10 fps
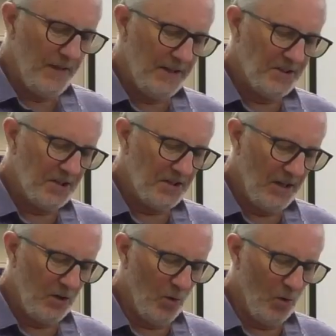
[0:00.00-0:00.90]
The
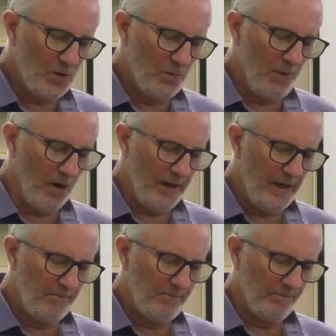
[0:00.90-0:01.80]
existing causal body